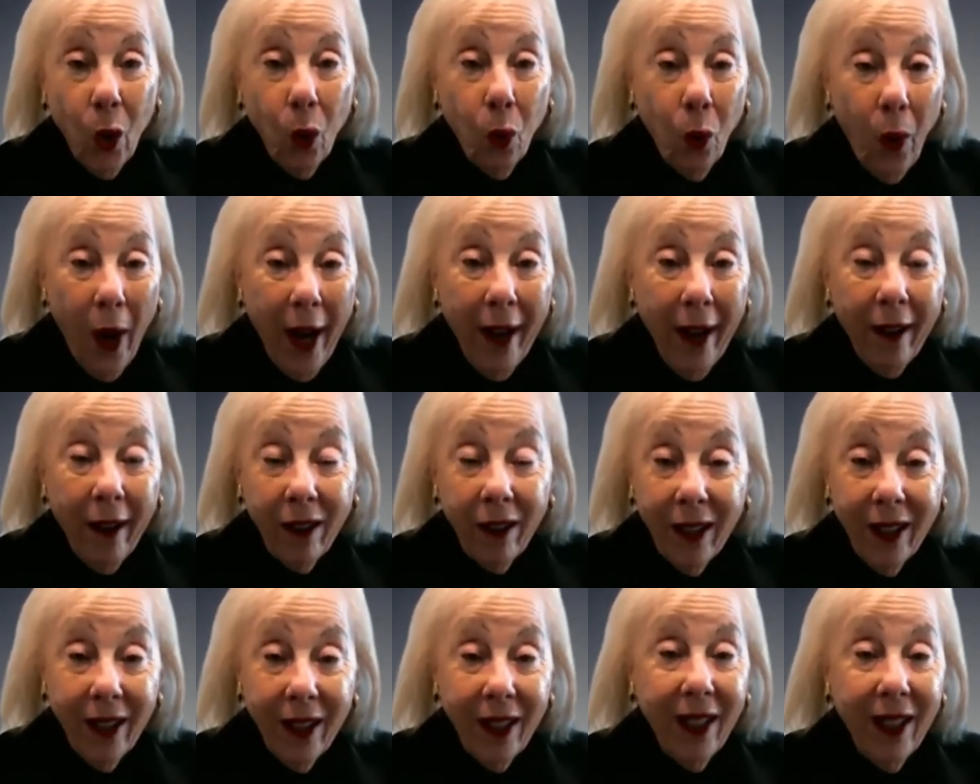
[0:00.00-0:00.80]

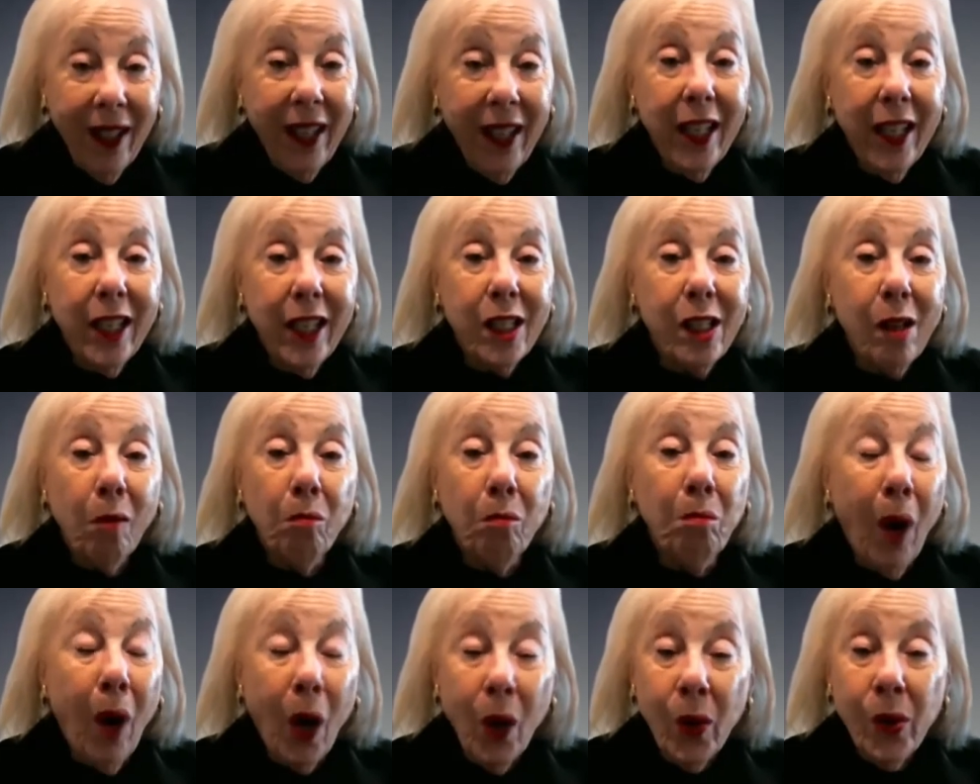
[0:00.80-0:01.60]
Well, his
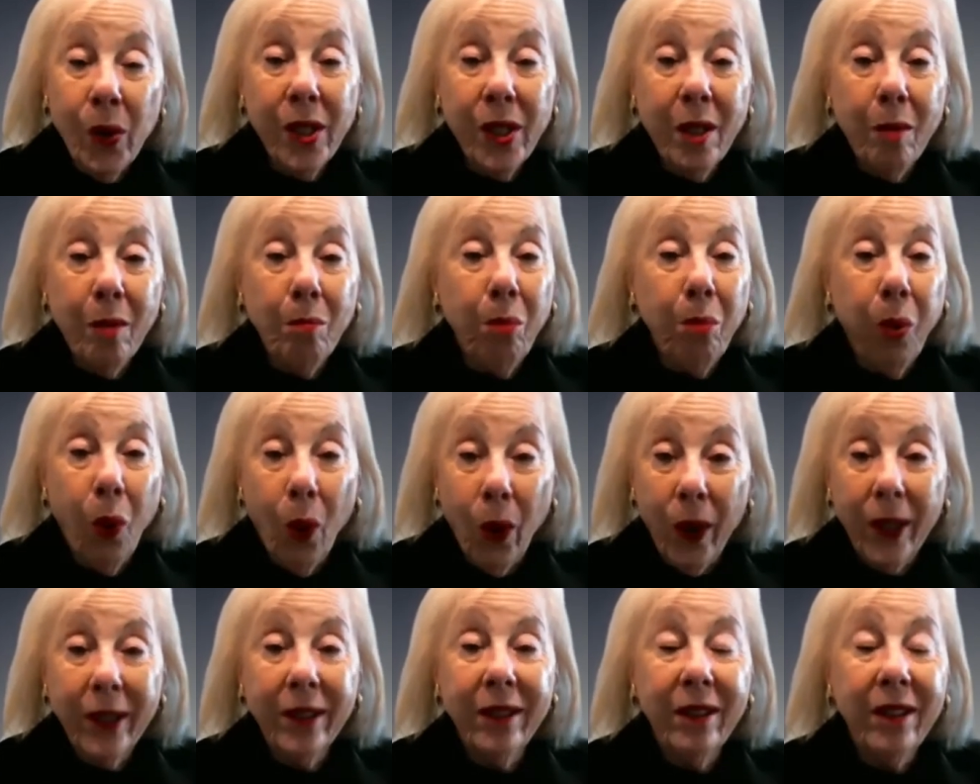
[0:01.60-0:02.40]
most
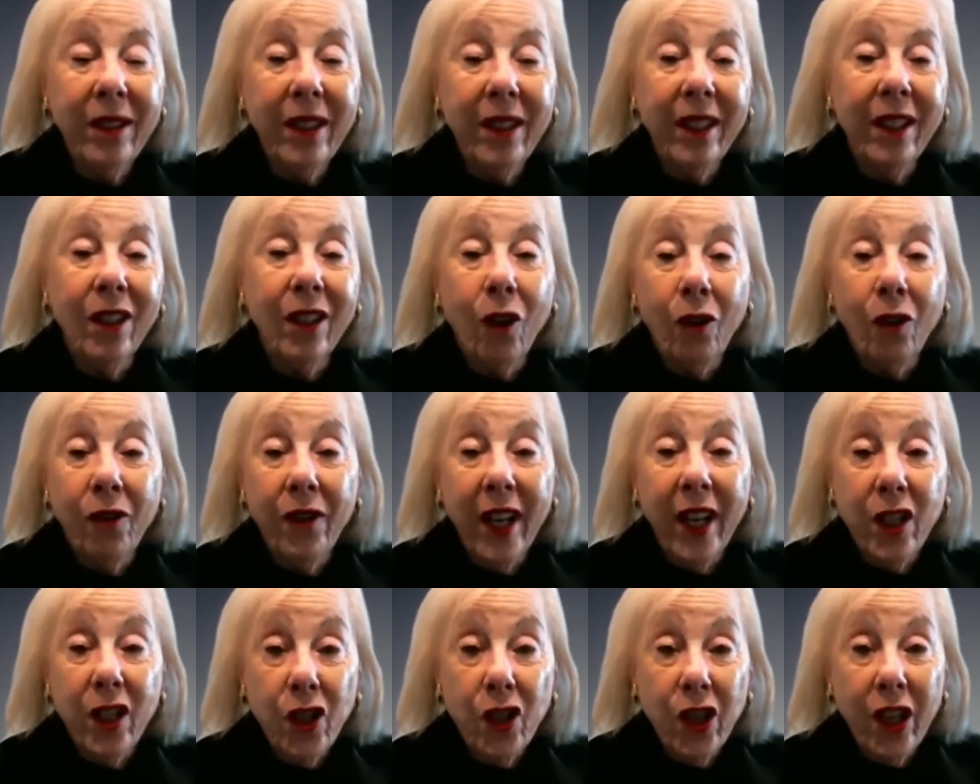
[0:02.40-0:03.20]
important
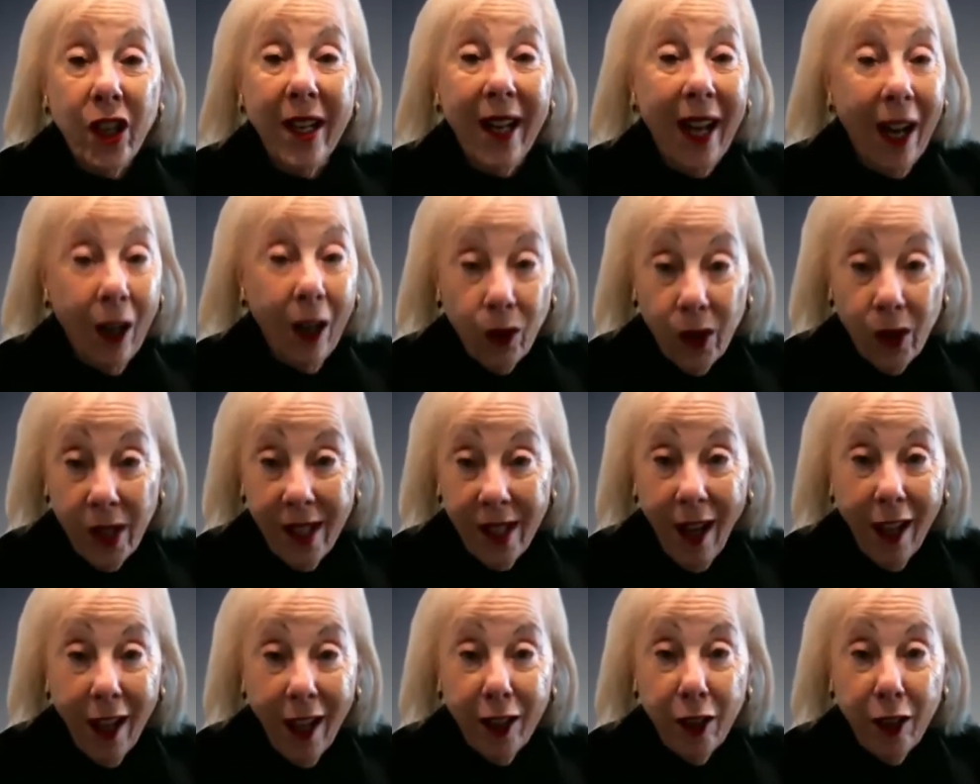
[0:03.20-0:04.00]
innovation
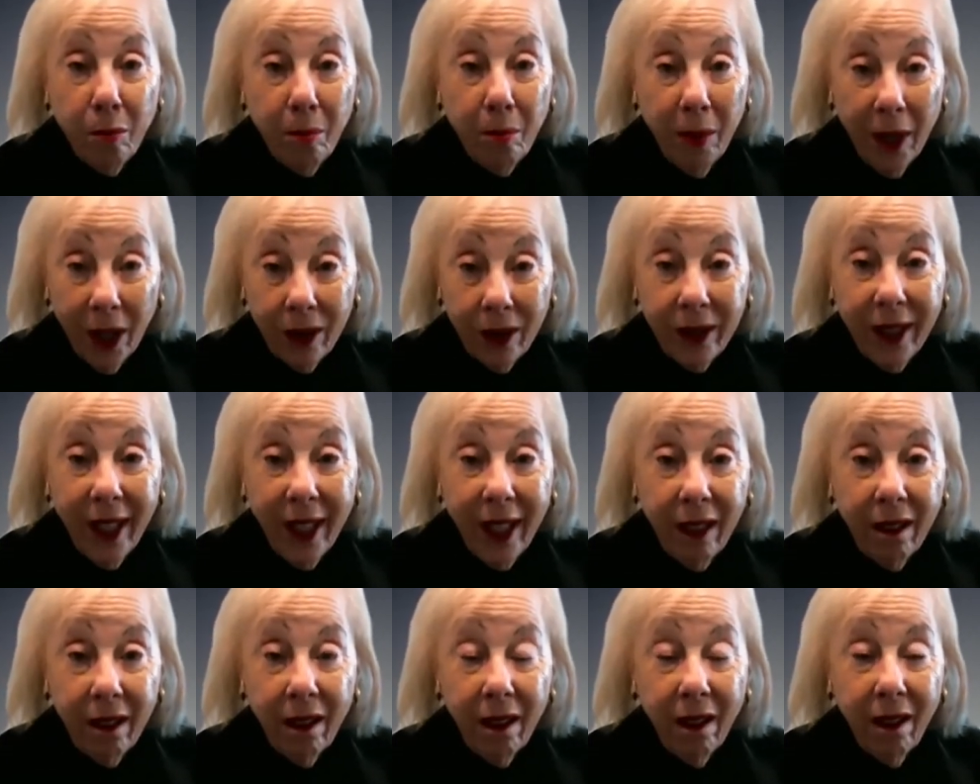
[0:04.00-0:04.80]
outside the
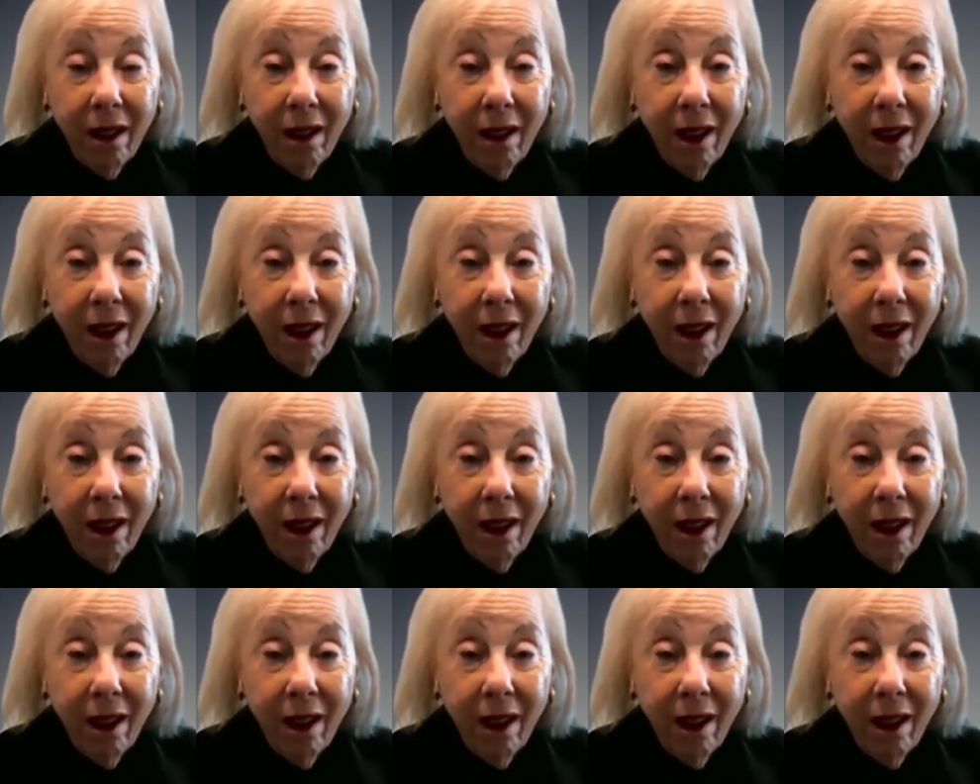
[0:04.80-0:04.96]
building